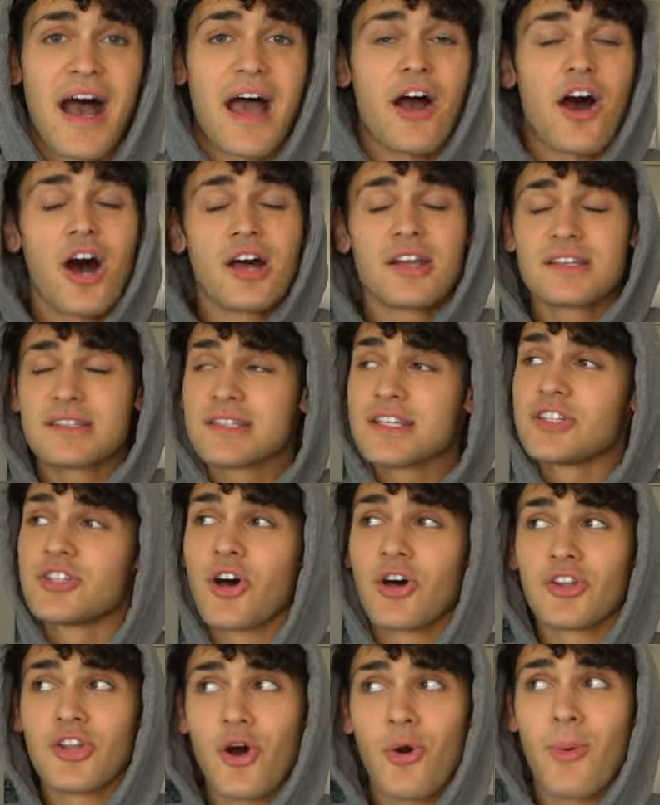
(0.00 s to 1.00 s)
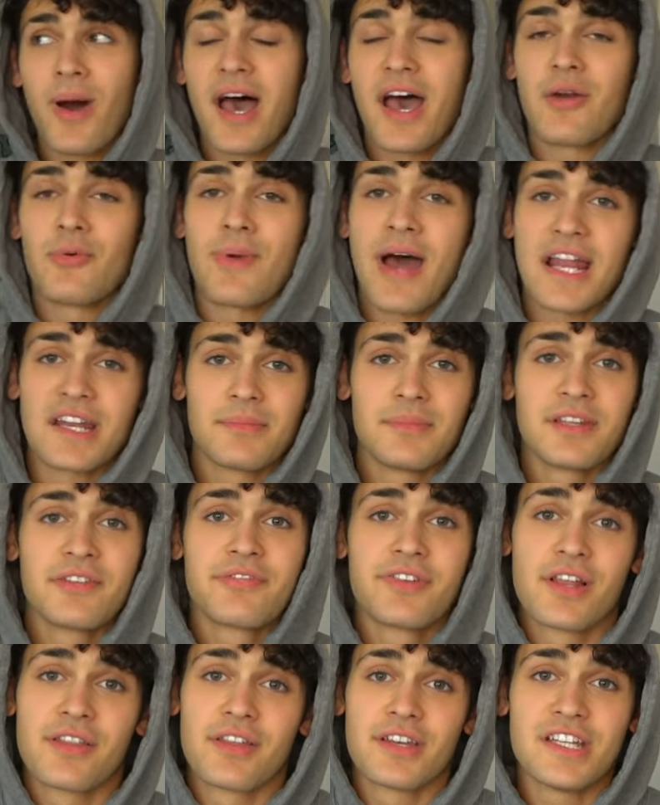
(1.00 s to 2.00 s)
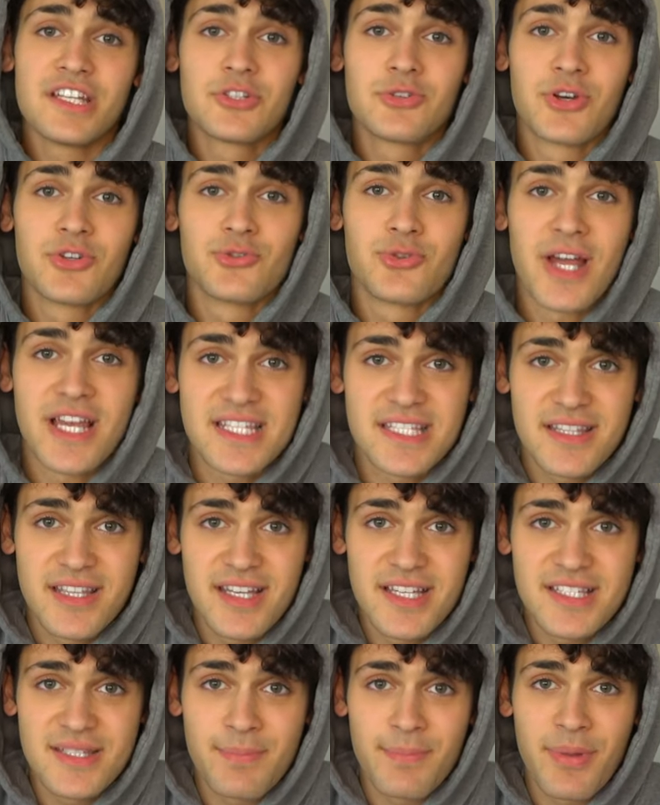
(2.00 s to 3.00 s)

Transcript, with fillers: I honestly don't know why I randomly feel the need to address this,